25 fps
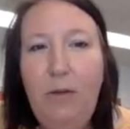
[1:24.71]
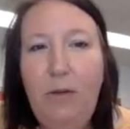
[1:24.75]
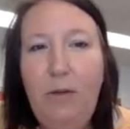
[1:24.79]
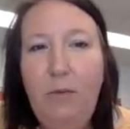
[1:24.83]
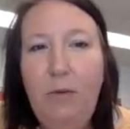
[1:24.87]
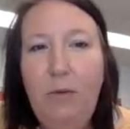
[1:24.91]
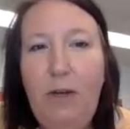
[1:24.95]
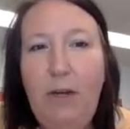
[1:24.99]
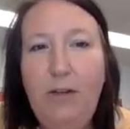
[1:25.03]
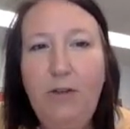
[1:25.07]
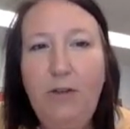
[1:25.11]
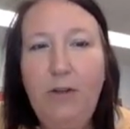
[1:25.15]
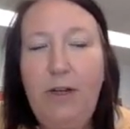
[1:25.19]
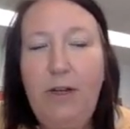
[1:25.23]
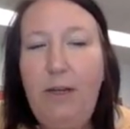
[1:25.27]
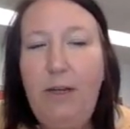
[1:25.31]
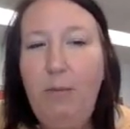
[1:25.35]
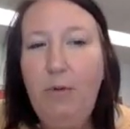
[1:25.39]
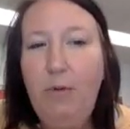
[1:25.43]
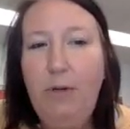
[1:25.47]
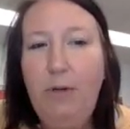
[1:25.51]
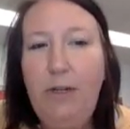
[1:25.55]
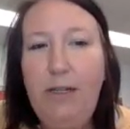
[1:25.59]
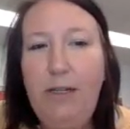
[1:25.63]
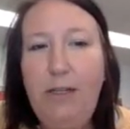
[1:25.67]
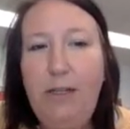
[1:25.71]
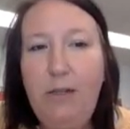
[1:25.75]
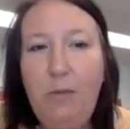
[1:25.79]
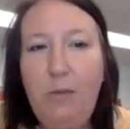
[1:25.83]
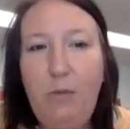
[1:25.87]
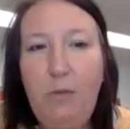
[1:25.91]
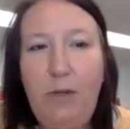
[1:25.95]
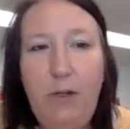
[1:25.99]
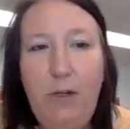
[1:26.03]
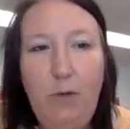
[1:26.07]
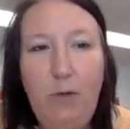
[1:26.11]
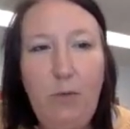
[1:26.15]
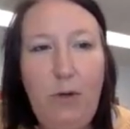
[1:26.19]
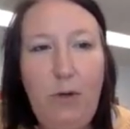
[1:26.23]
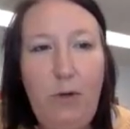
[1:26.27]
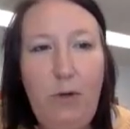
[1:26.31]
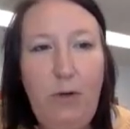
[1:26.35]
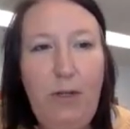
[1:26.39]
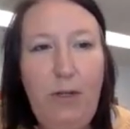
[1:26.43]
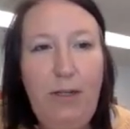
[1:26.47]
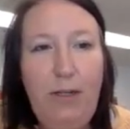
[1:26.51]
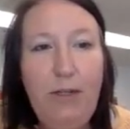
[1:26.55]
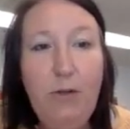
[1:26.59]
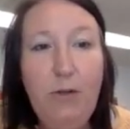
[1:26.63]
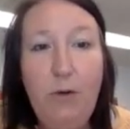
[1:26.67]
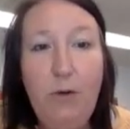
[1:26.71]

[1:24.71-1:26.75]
Roger Ebert is the one who wrote it